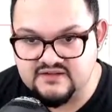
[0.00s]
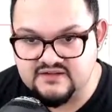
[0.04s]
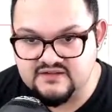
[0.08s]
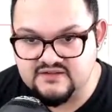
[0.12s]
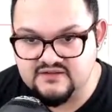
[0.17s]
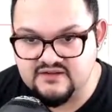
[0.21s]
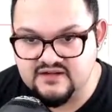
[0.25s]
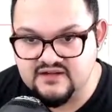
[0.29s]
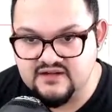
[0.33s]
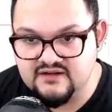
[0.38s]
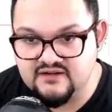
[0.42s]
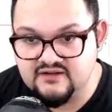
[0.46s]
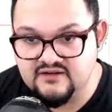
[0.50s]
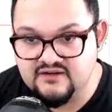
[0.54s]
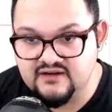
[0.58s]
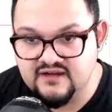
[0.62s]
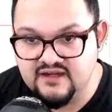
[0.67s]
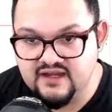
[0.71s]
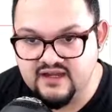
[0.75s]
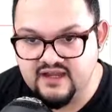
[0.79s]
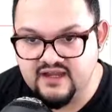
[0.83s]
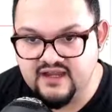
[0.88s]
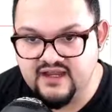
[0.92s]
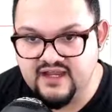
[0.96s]
So here
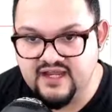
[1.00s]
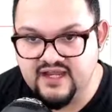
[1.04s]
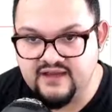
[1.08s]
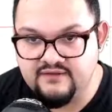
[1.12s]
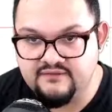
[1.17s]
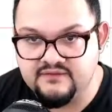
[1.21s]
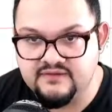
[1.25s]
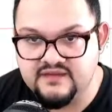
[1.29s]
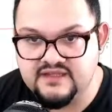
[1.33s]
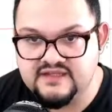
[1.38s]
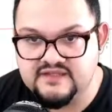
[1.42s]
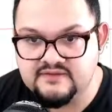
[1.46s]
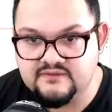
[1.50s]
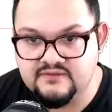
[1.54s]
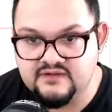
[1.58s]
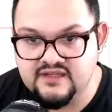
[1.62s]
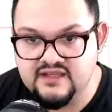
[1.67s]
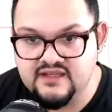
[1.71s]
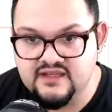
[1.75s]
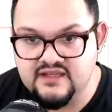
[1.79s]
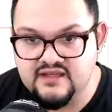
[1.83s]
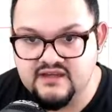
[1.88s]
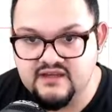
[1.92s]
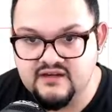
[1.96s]
I have this one
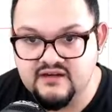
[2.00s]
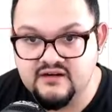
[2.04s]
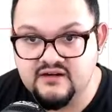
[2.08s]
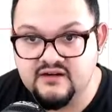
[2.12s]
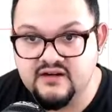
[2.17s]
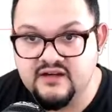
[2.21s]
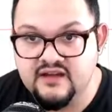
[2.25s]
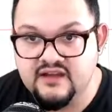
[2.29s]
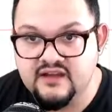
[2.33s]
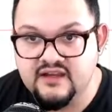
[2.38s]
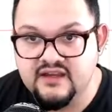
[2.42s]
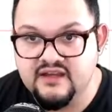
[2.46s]
here.